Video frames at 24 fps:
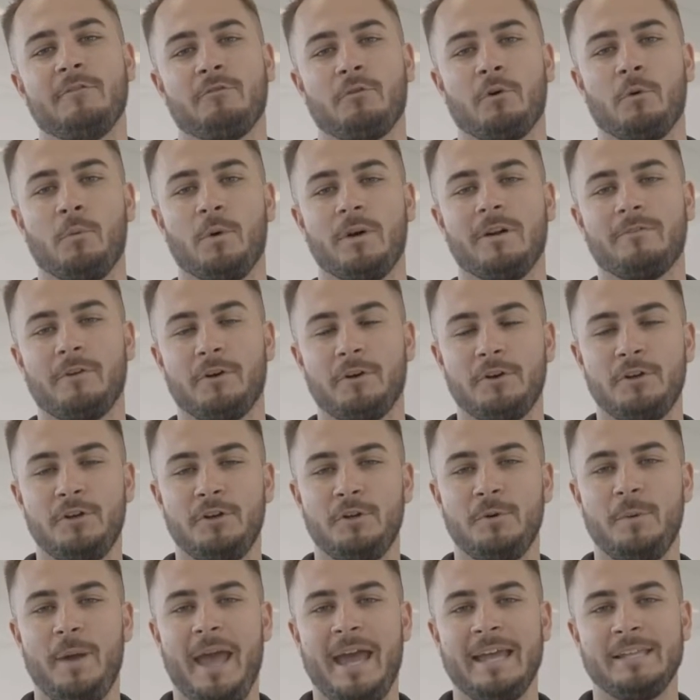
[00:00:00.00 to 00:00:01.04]
for one of our
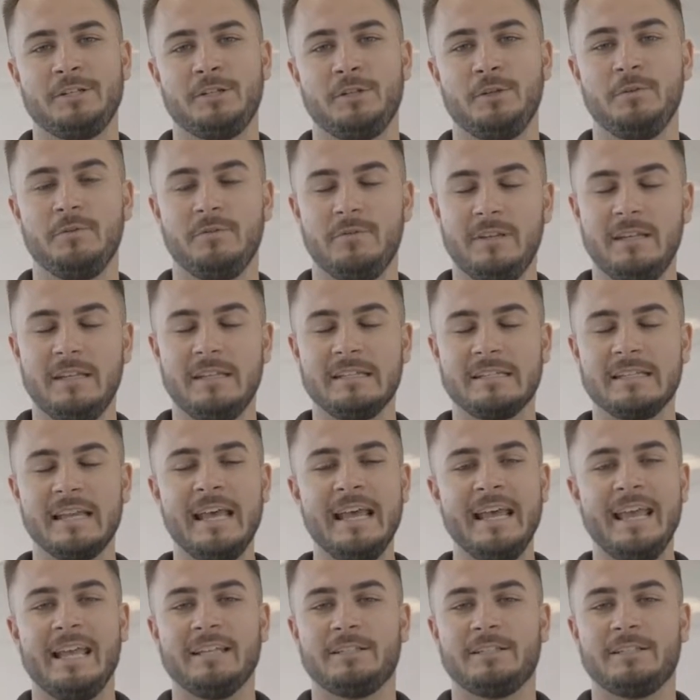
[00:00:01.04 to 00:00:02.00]
new SUVs.